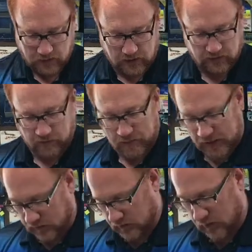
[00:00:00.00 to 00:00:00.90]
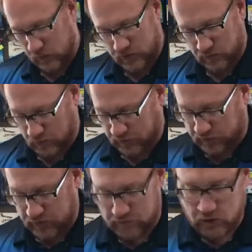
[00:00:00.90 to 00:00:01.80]
And that's the black and yellow, which is one we
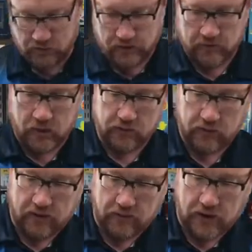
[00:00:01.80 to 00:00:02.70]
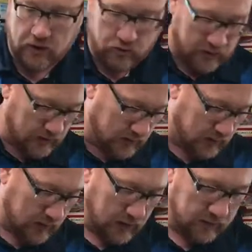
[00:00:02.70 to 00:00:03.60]
sell the most of. We also have a green,
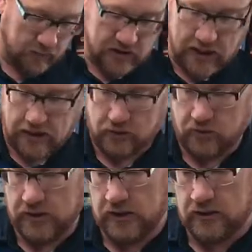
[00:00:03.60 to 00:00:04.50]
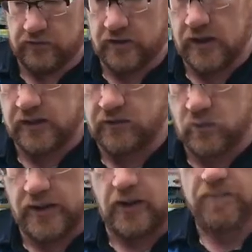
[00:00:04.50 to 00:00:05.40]
kind of a metallic green inside as
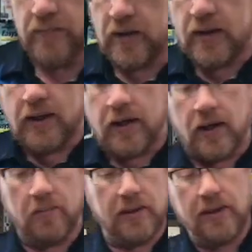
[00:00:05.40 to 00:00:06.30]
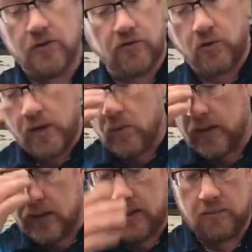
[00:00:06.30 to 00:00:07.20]
well. But again, just a great
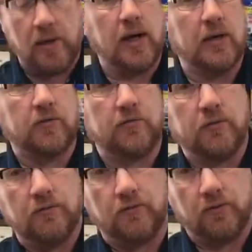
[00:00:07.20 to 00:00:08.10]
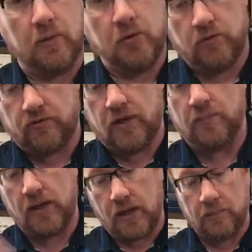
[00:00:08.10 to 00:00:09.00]
way to get pods from your
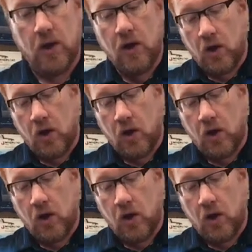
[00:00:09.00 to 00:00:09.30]
sump up.